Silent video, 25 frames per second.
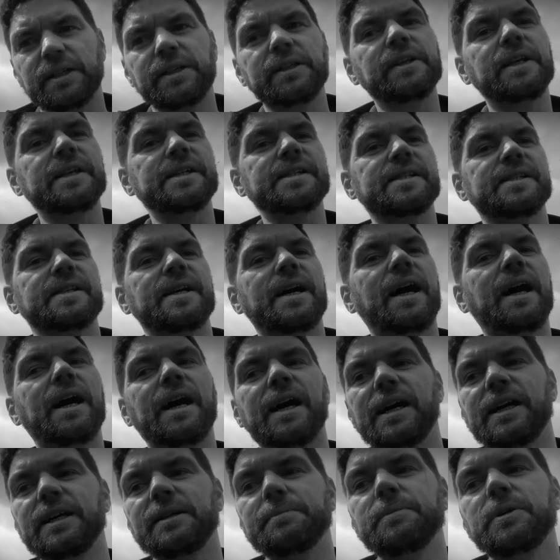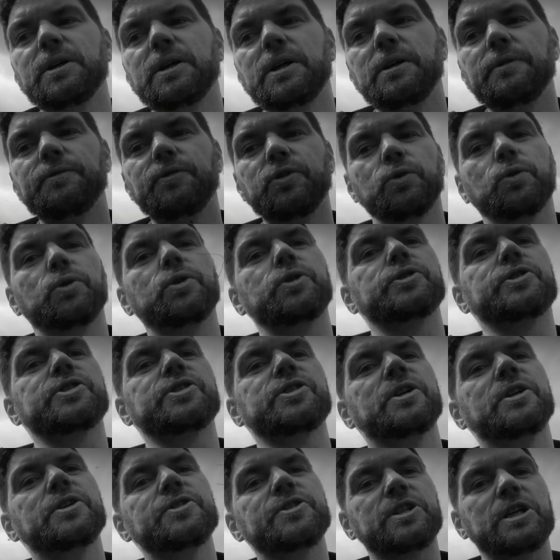it's time for us
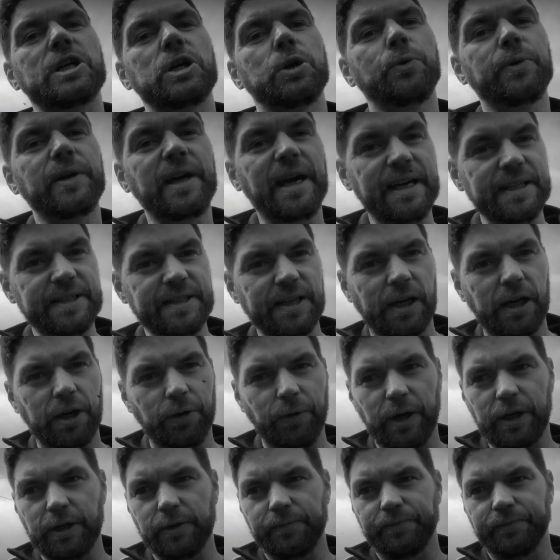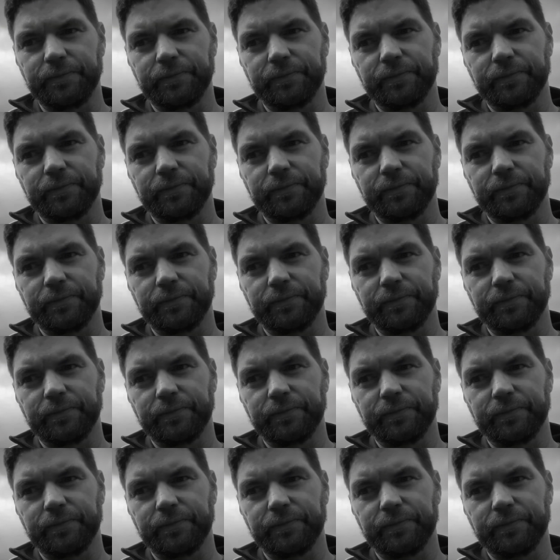to create our own.